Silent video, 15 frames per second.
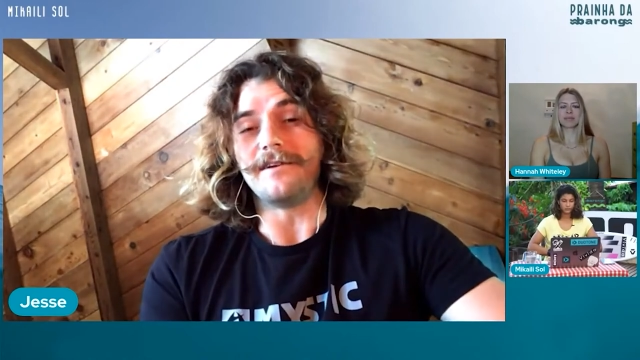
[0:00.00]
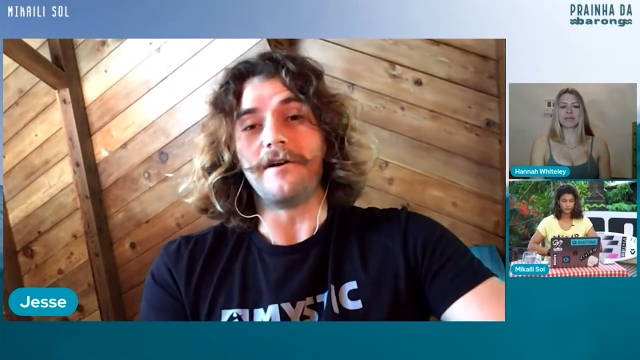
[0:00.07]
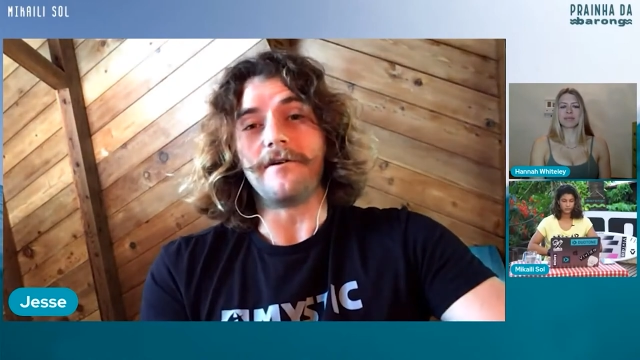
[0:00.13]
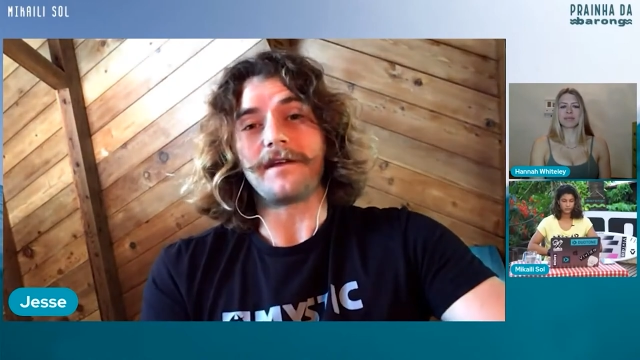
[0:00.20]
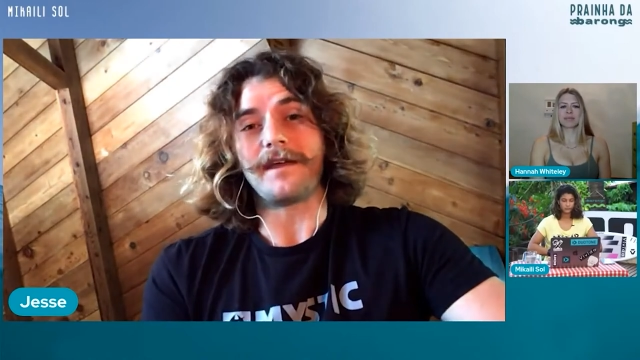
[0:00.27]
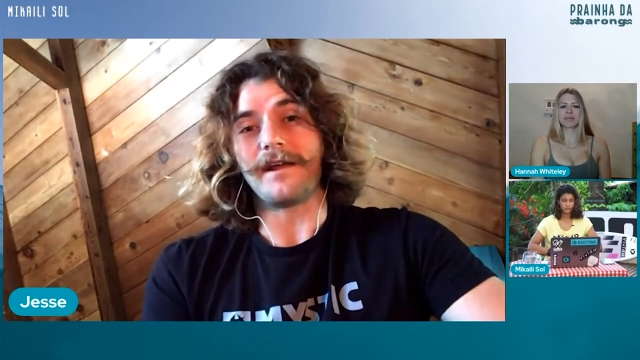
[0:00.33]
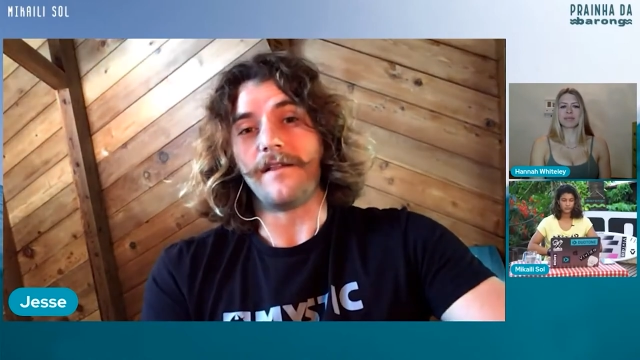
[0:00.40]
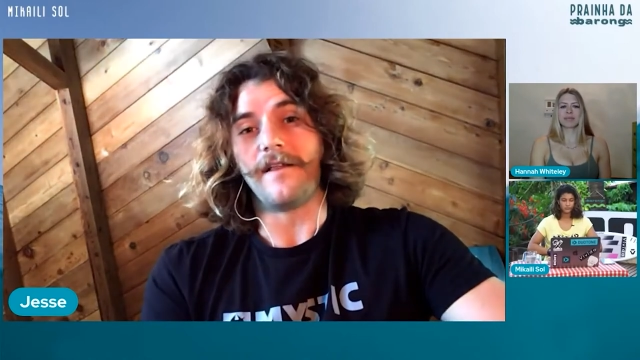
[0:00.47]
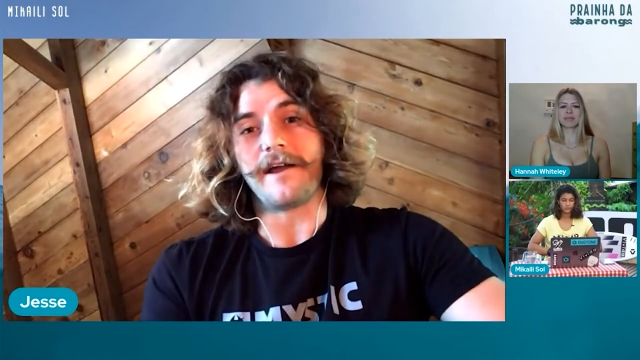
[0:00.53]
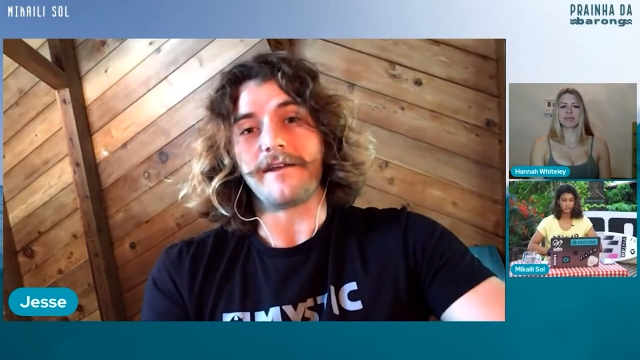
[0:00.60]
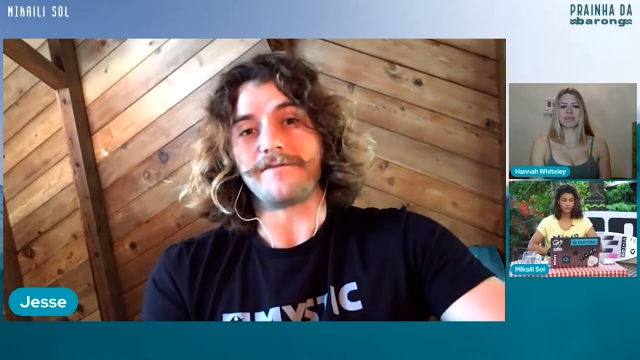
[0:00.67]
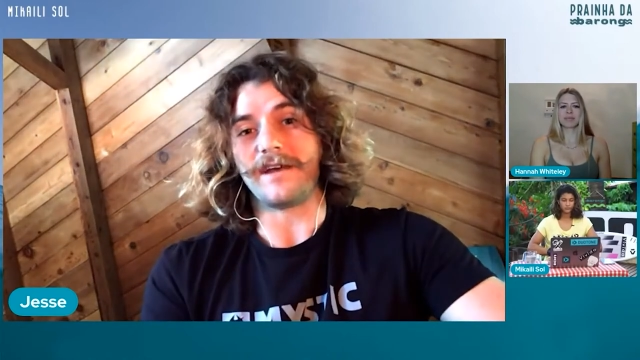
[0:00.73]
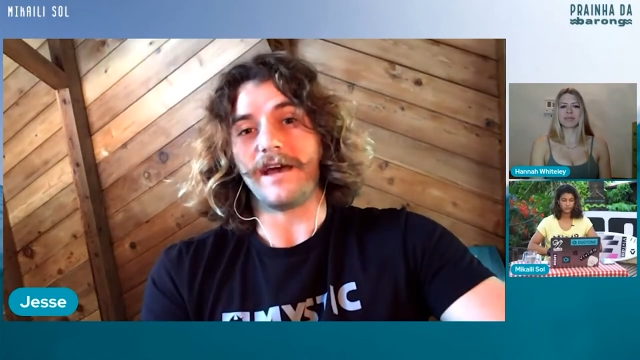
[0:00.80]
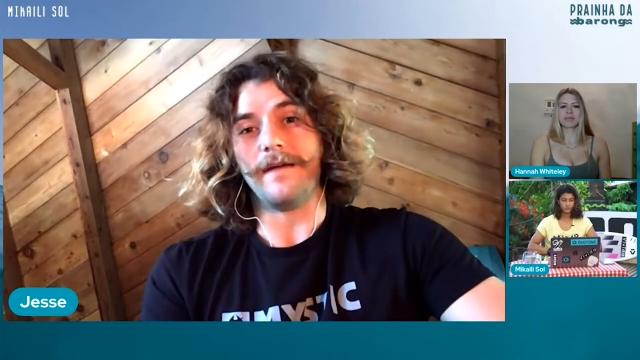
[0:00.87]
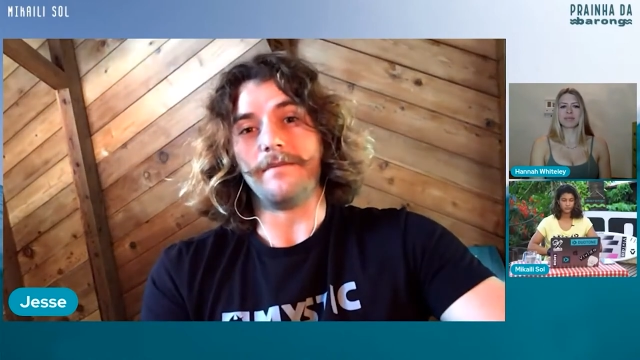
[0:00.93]
you don't get a lot
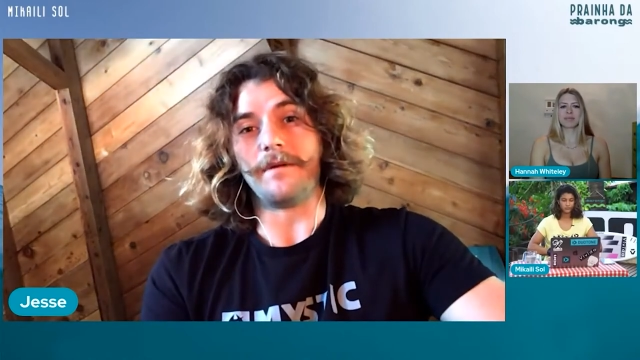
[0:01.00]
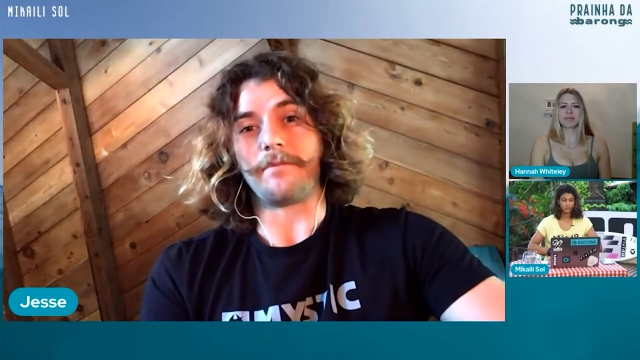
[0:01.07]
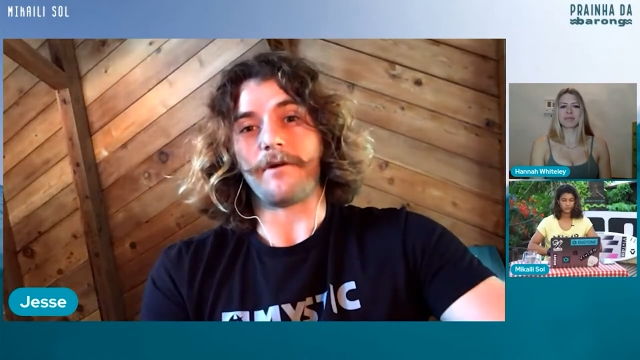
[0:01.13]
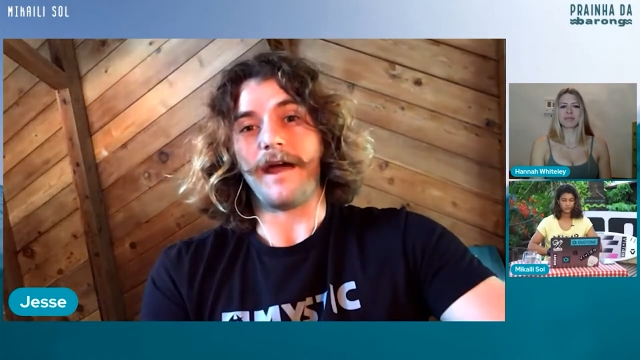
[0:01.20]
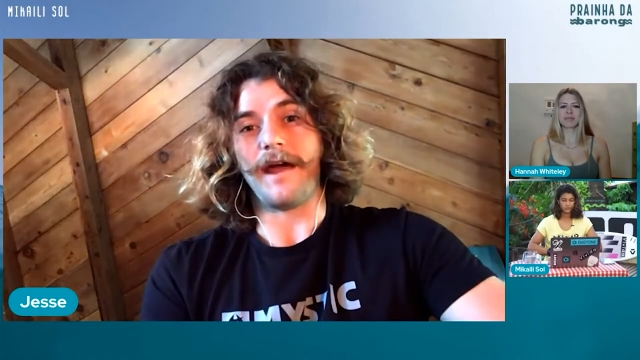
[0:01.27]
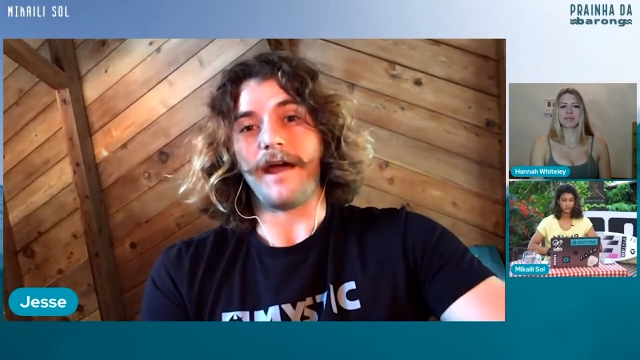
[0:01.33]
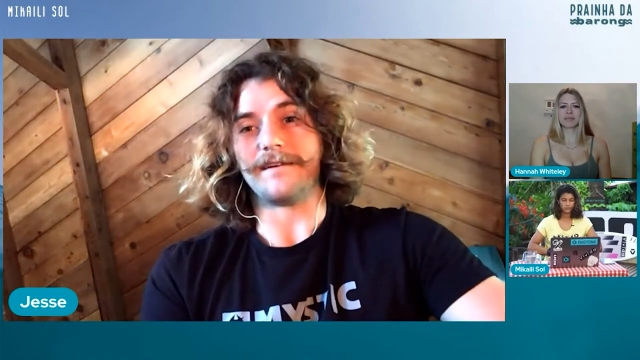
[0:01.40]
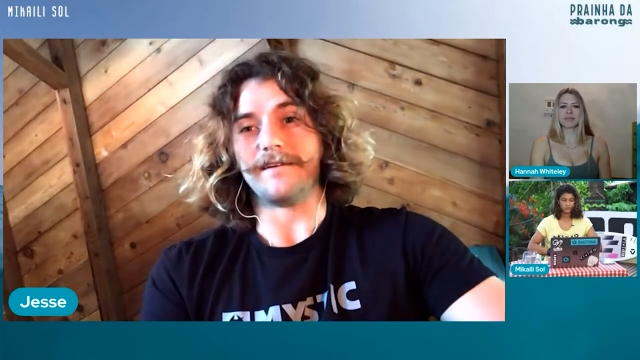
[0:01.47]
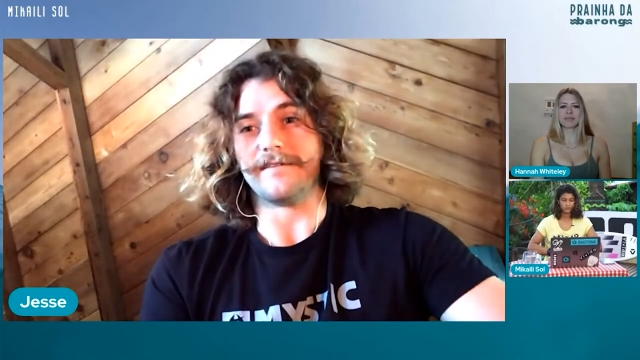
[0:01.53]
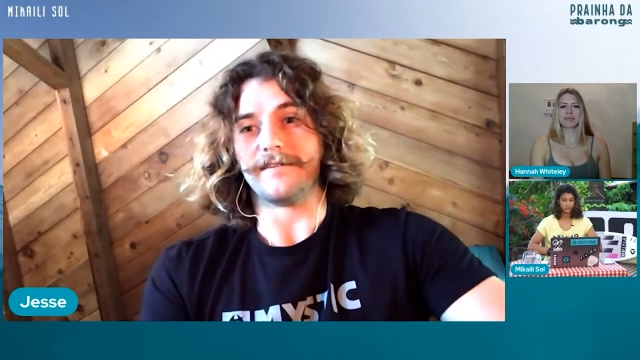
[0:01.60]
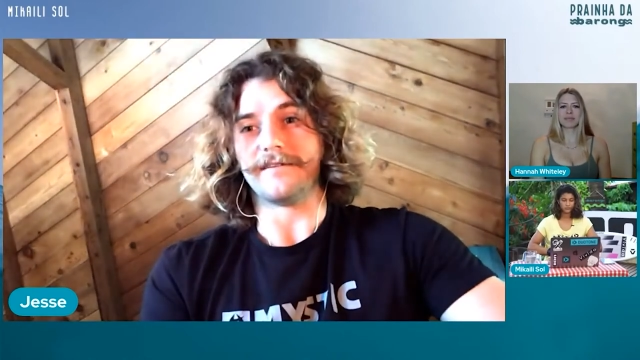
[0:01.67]
of time to practice.